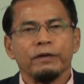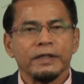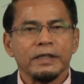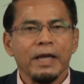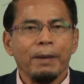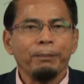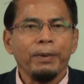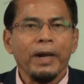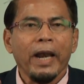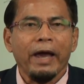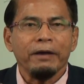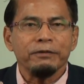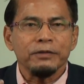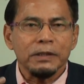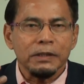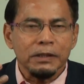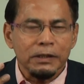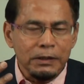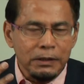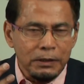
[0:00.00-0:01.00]
For example, I've
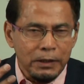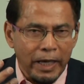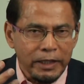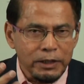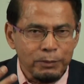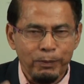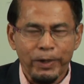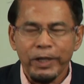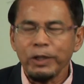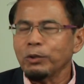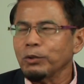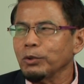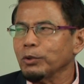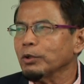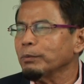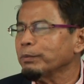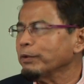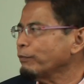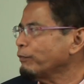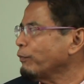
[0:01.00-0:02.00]
explained to
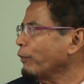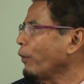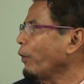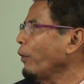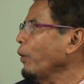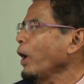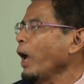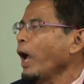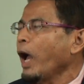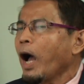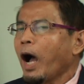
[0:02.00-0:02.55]
you before